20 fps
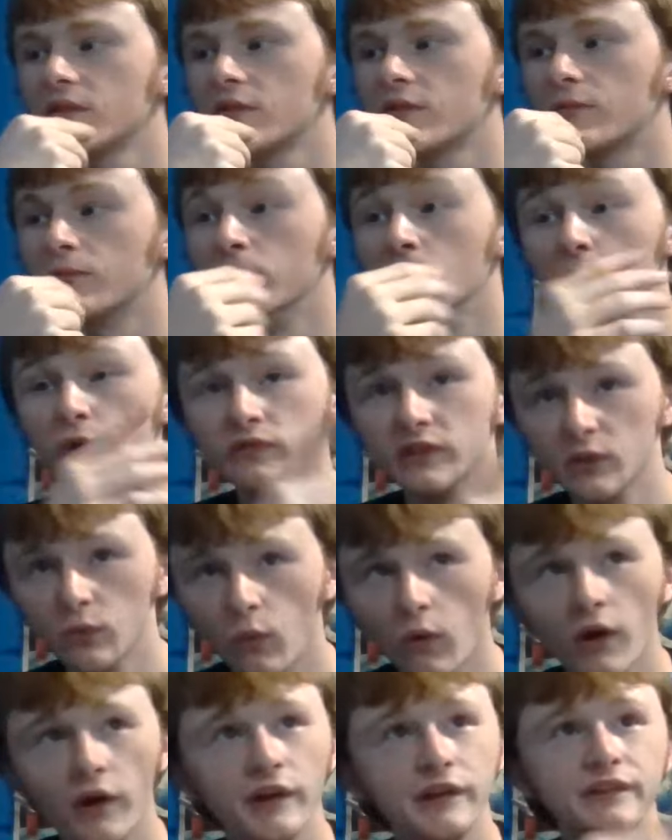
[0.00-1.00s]
Movie
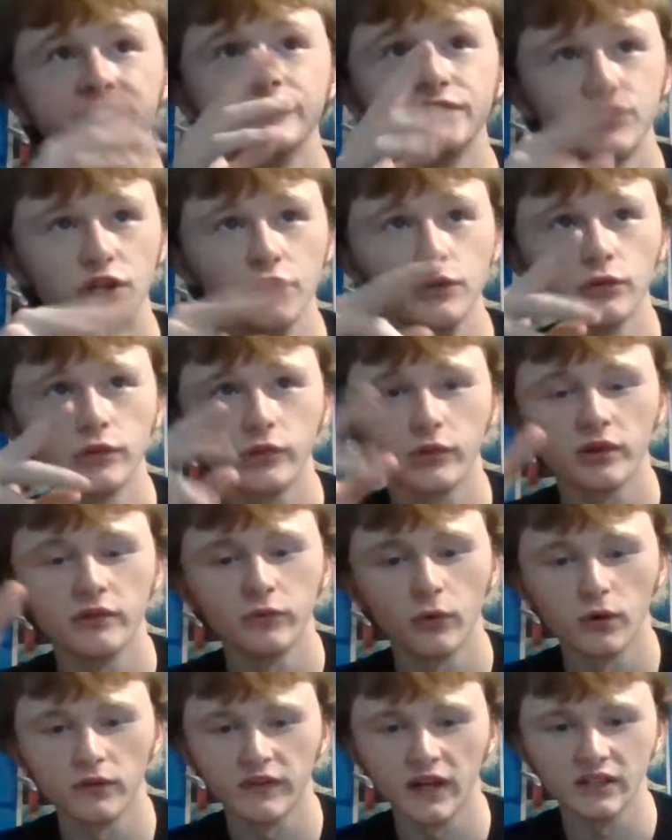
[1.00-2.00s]
1, 2, 3,
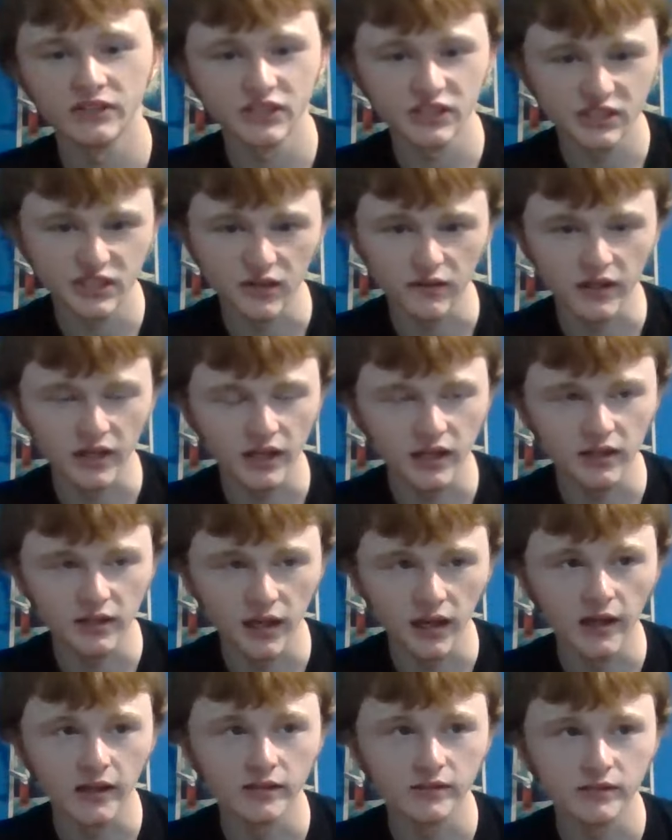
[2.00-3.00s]
4, 5, 6, 7, 8,
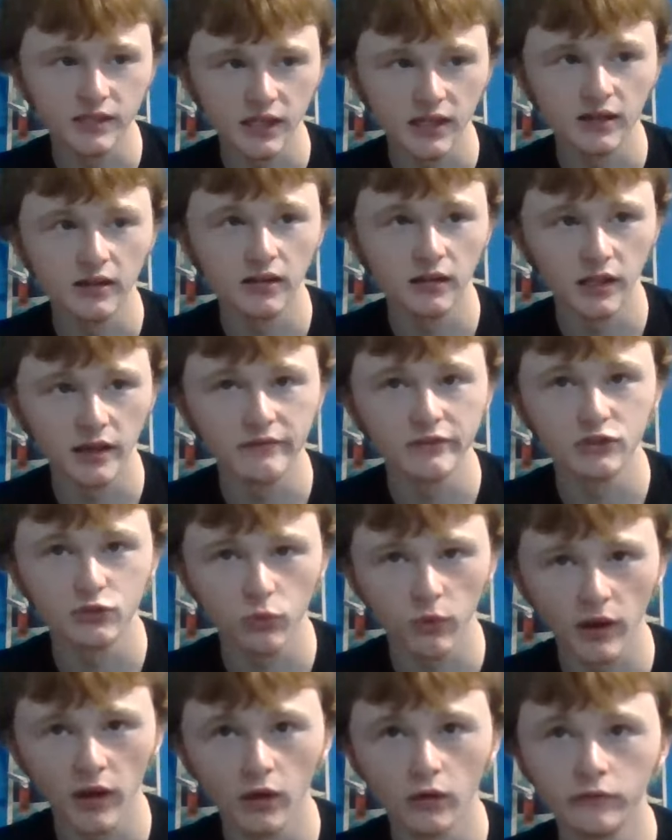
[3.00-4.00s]
9, 10, 11,
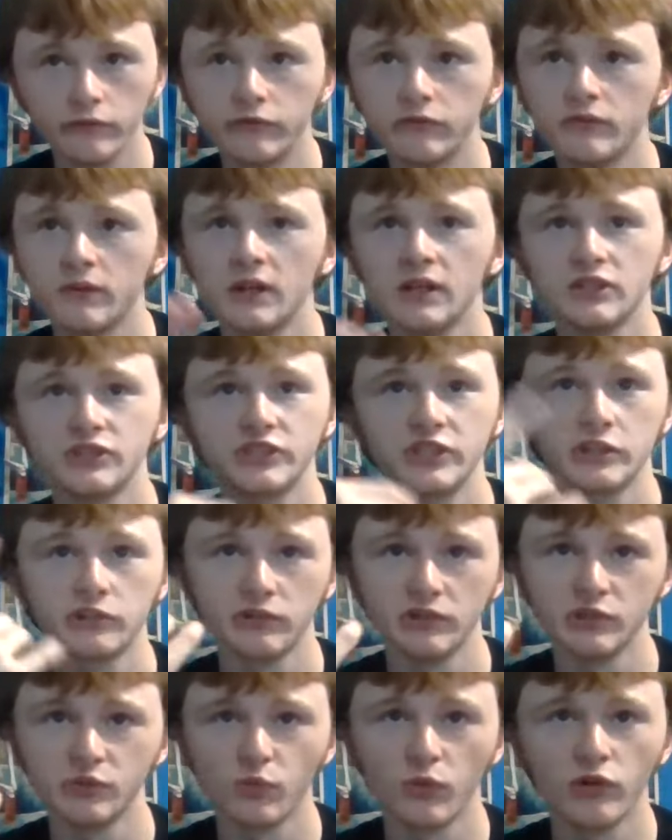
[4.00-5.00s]
12,
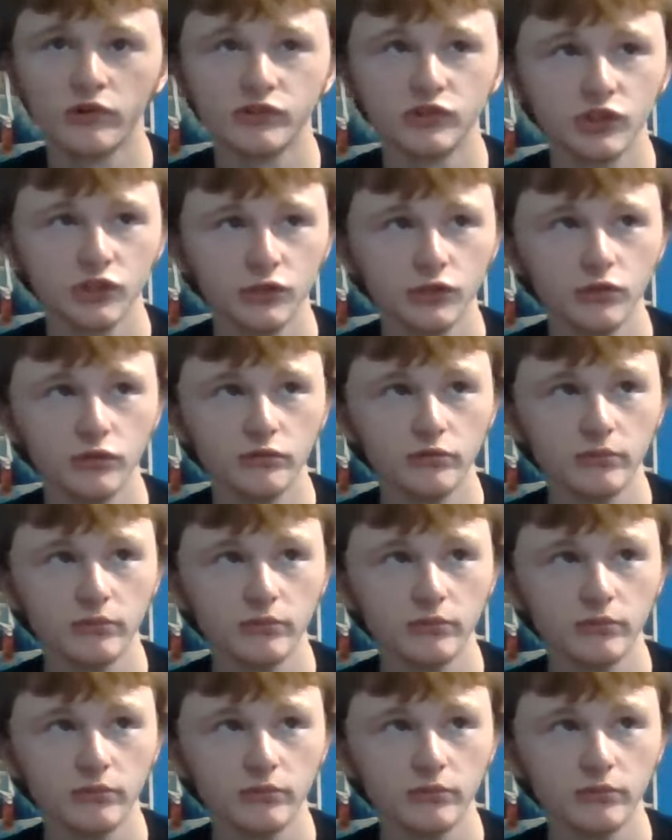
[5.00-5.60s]
series 1, 2,